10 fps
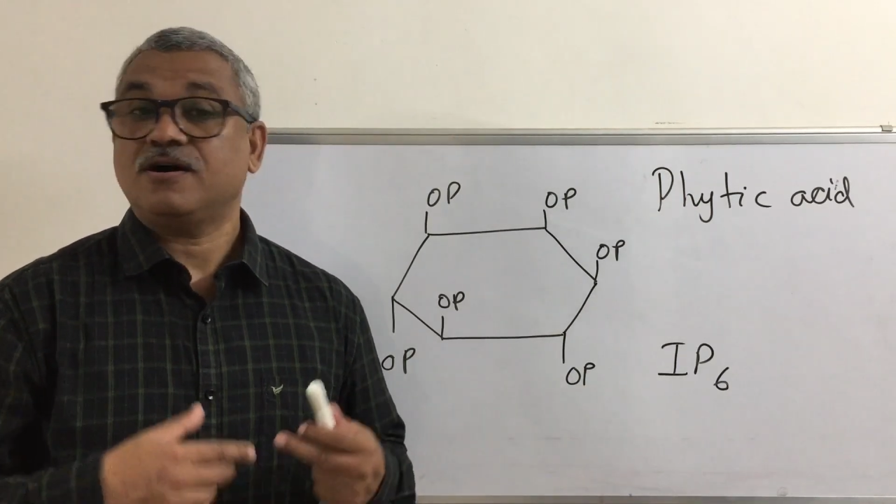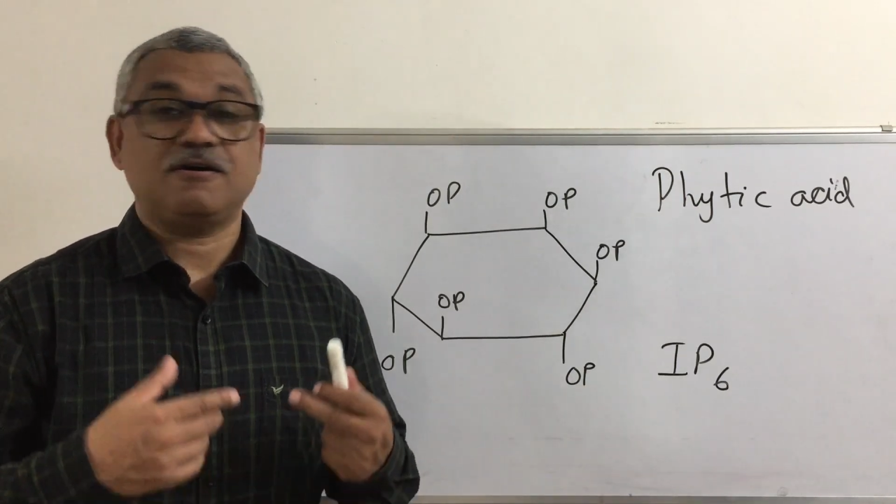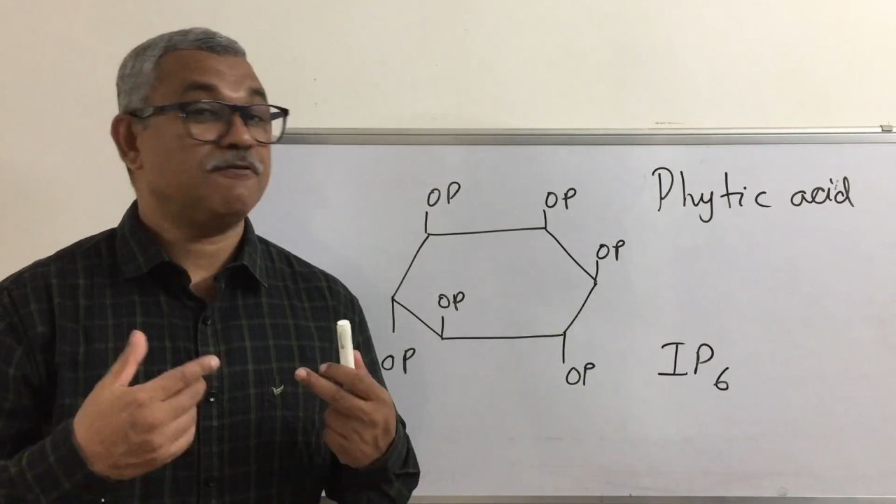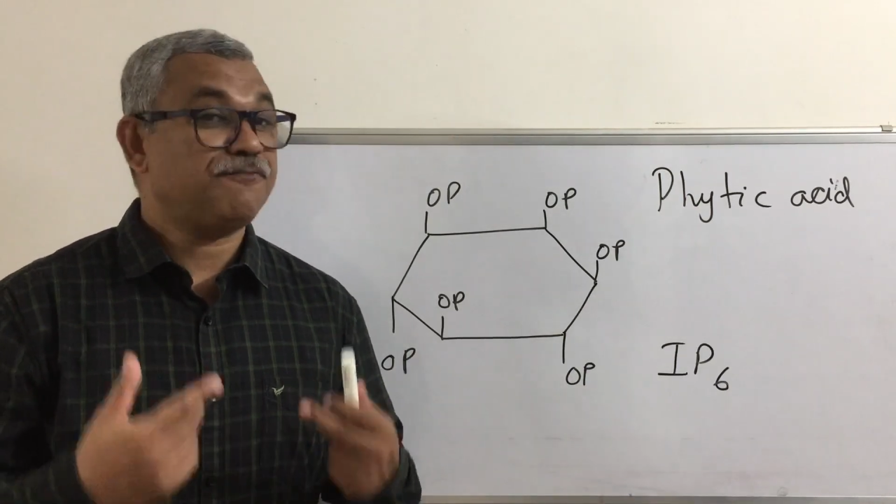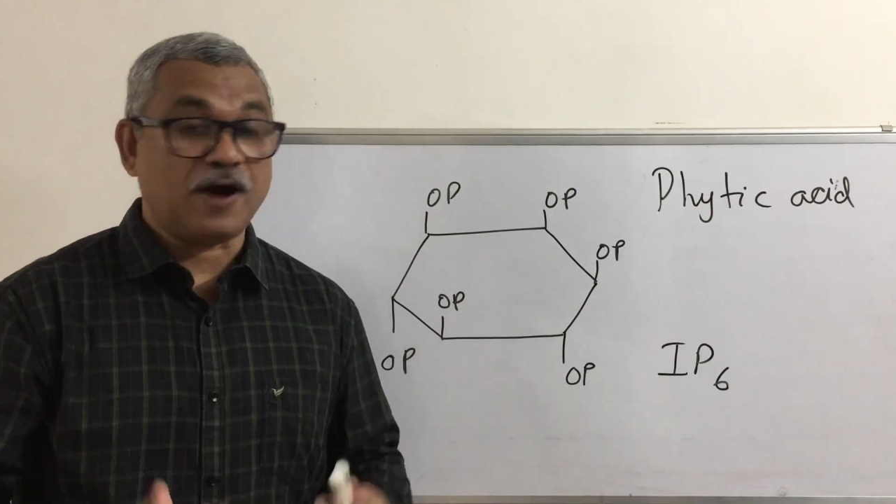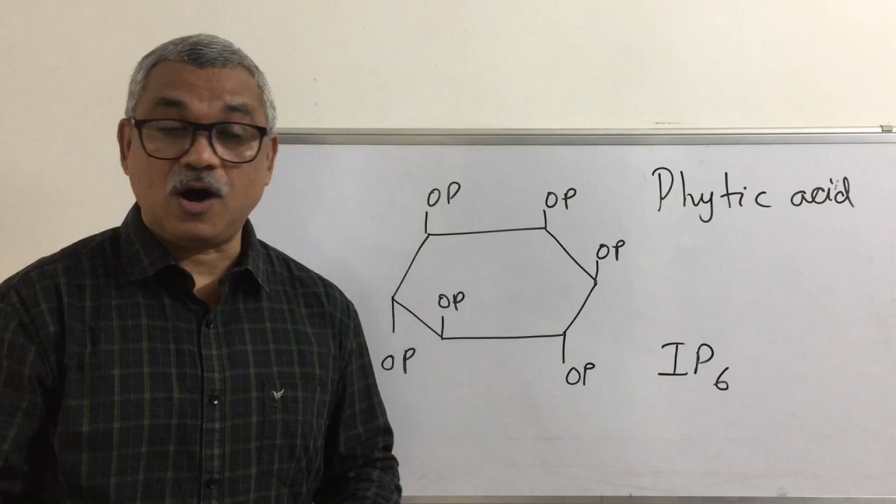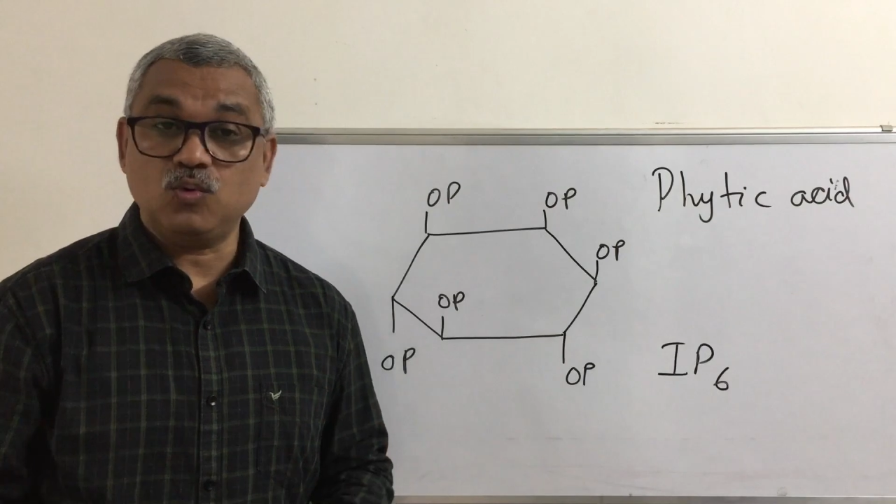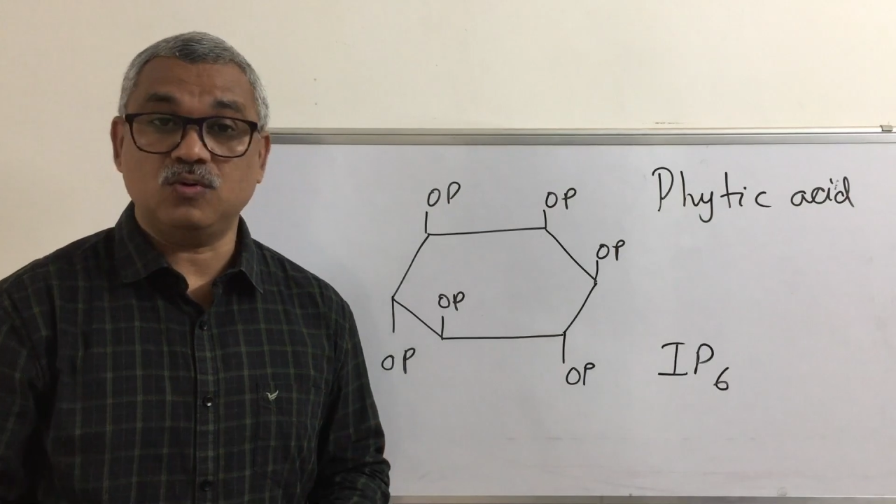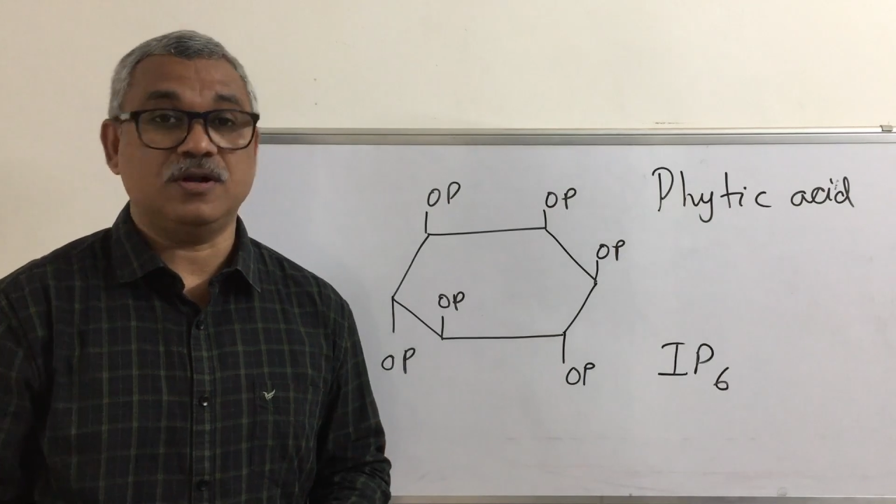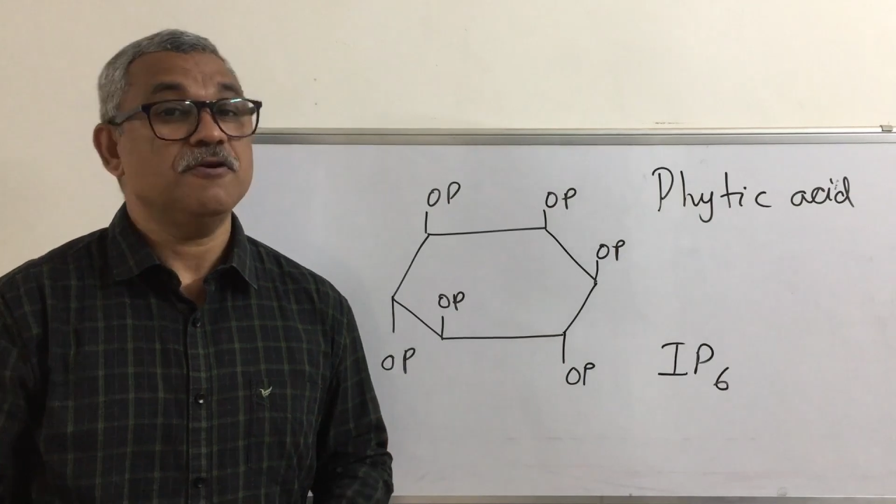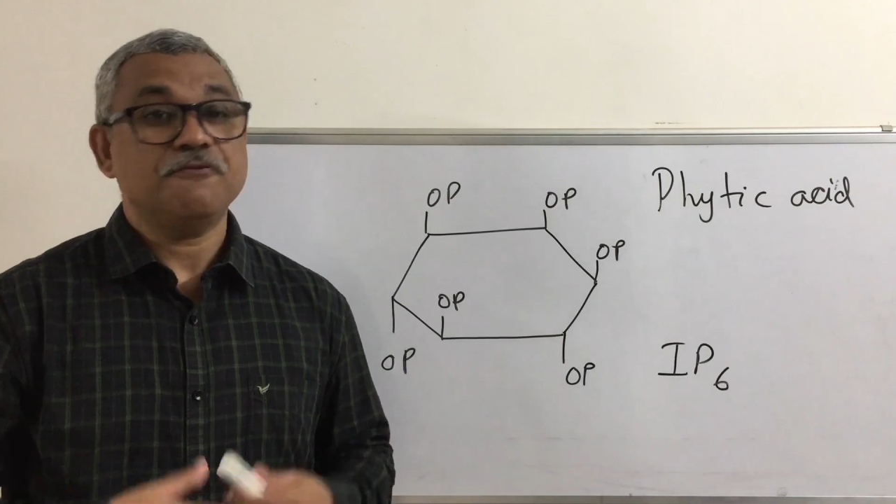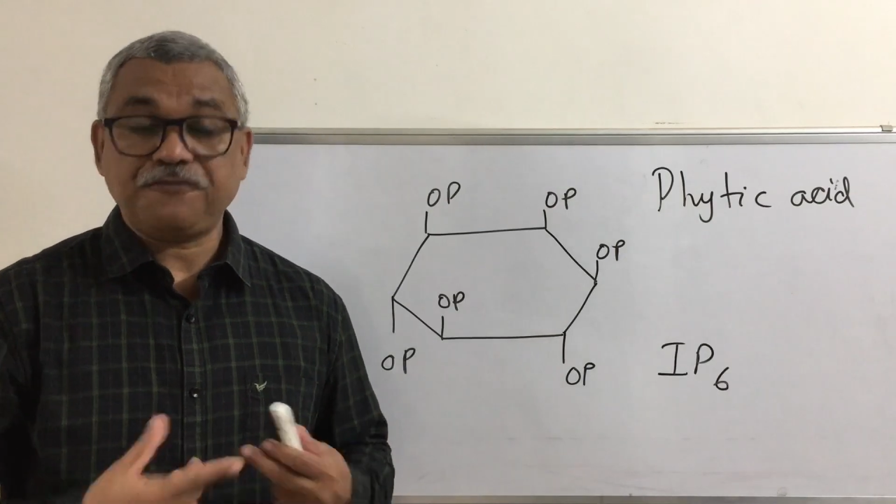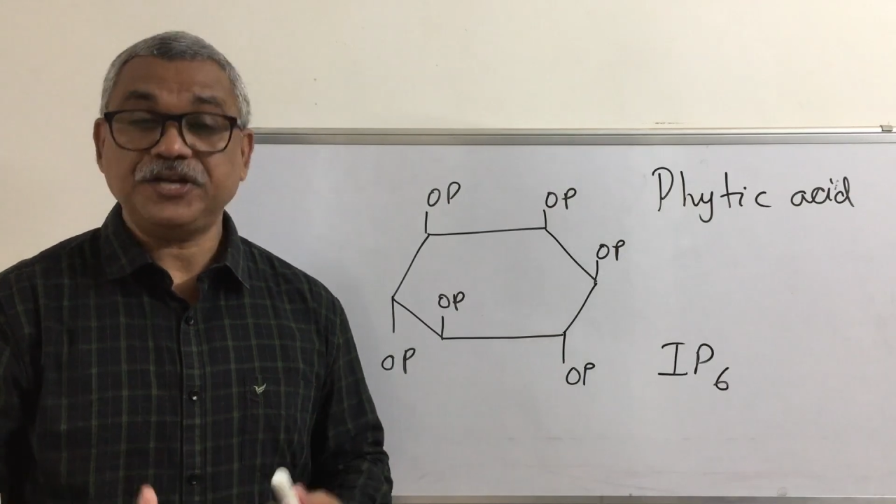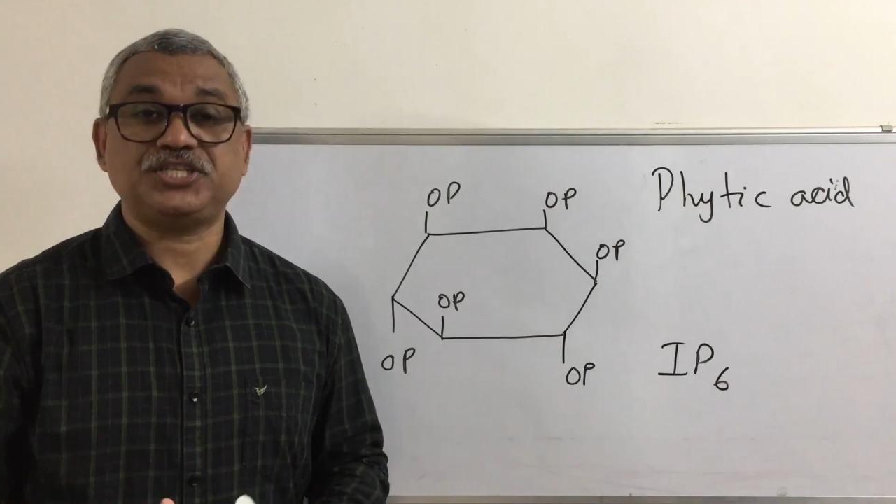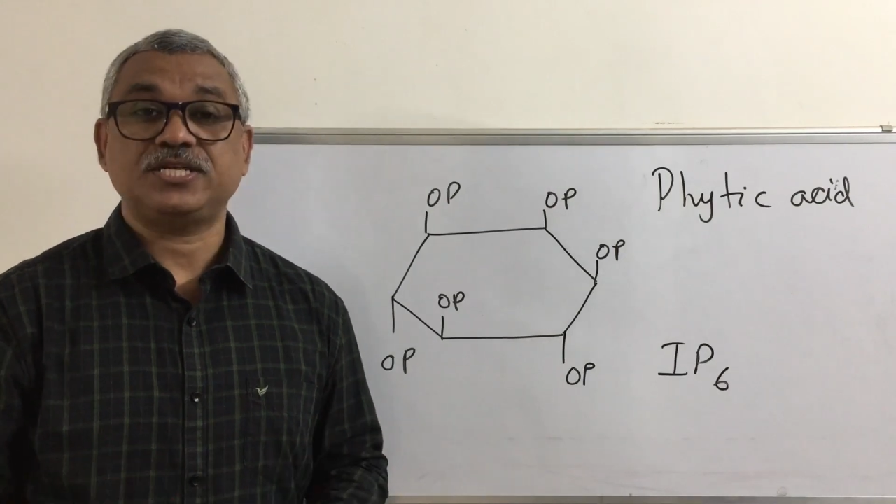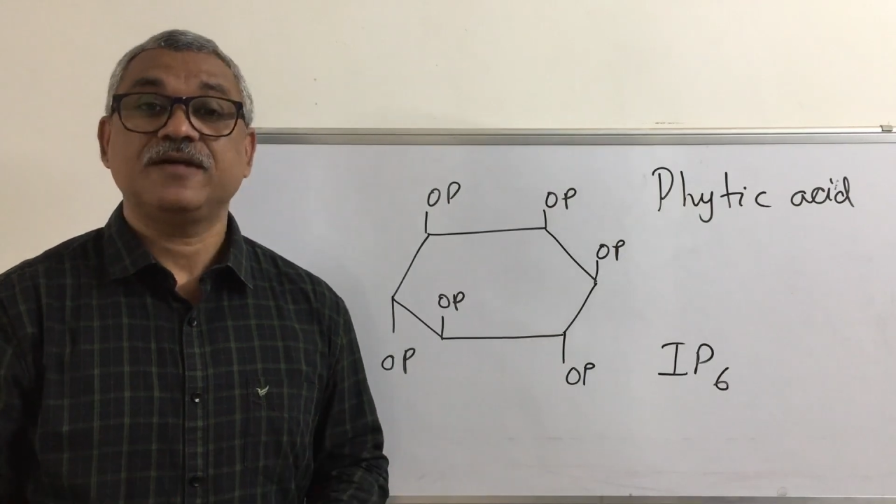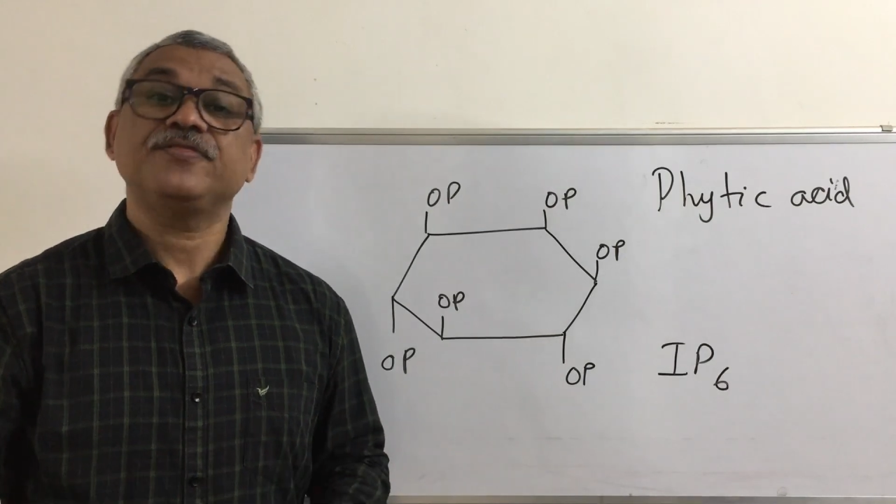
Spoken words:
fowl, fish,